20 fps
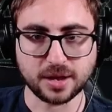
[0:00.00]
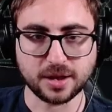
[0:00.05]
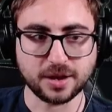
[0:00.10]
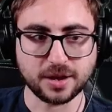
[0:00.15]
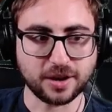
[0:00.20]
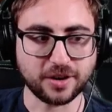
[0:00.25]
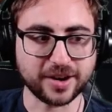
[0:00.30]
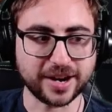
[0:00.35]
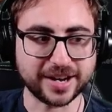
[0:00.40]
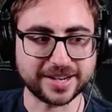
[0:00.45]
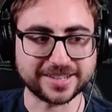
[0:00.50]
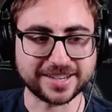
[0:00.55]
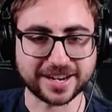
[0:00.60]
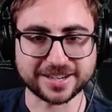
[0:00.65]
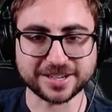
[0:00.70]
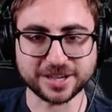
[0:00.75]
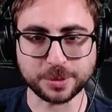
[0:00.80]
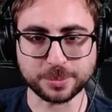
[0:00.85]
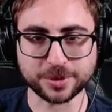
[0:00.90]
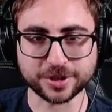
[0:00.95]
All right, deck
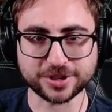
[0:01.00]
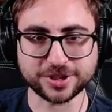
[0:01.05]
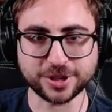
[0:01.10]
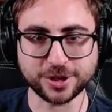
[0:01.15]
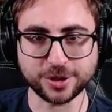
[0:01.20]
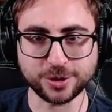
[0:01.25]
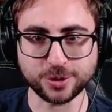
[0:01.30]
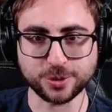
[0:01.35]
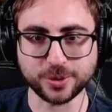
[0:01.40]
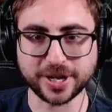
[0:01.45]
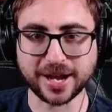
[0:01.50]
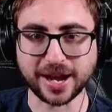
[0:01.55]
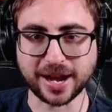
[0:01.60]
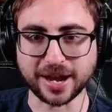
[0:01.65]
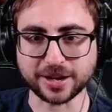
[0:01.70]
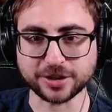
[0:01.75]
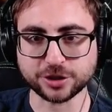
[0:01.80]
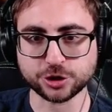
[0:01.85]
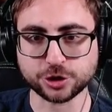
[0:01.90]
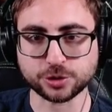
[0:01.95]
number 2, we
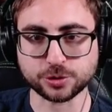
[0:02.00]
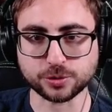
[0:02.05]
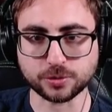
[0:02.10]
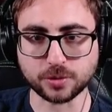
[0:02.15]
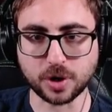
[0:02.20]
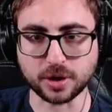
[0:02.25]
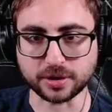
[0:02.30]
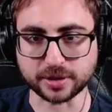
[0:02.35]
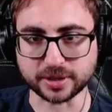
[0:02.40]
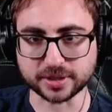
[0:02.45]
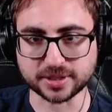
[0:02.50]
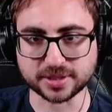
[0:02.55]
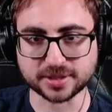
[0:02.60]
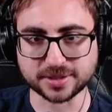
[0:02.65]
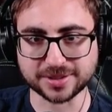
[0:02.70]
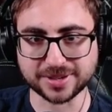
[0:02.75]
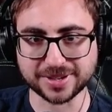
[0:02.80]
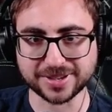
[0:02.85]
got Trunks.